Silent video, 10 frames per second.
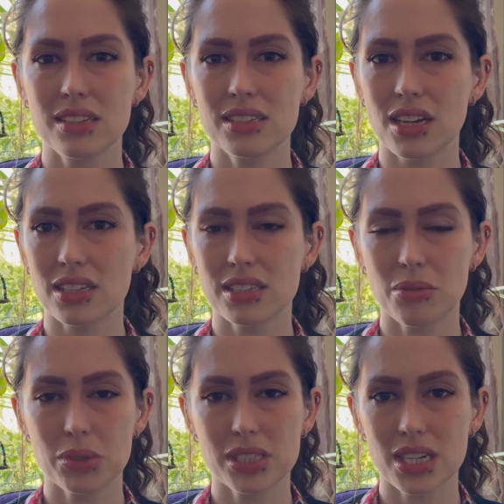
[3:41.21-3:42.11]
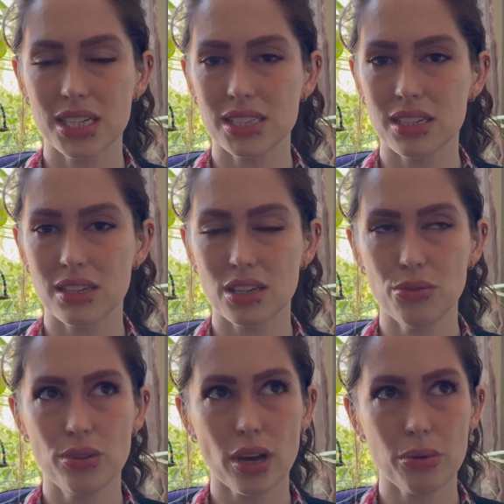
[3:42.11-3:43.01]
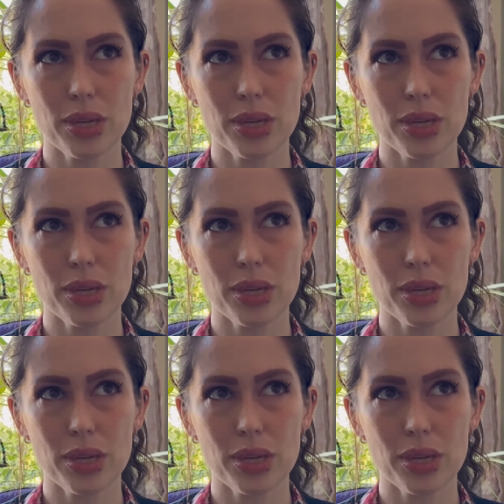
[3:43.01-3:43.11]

Just someone to listen that you know